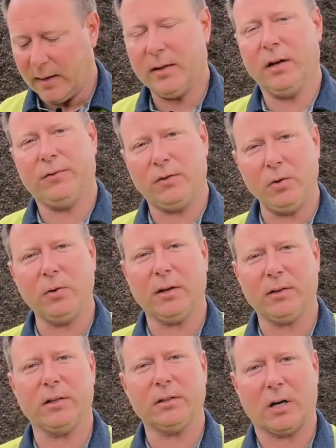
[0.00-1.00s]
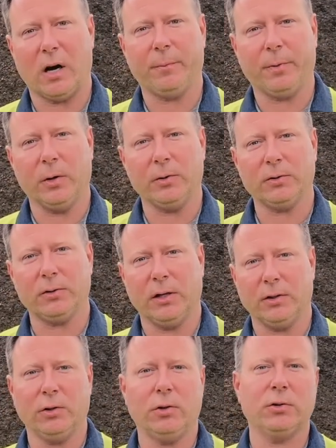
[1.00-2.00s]
that if you get this compost
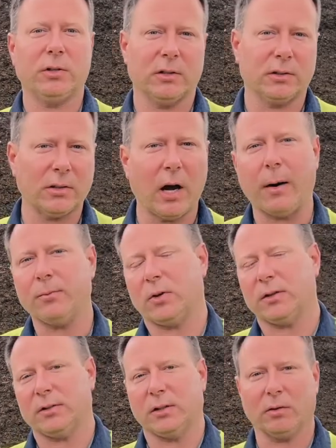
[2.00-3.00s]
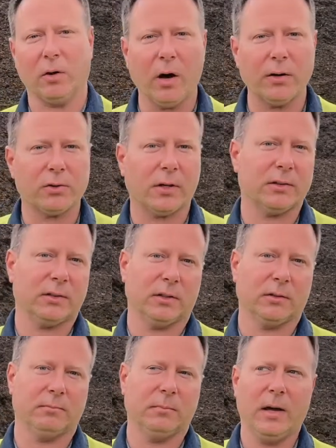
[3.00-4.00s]
and you use it as top dressing, lawn
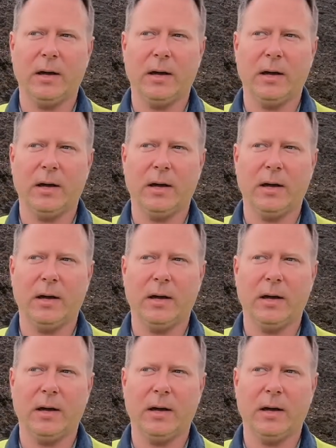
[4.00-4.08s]
dressing,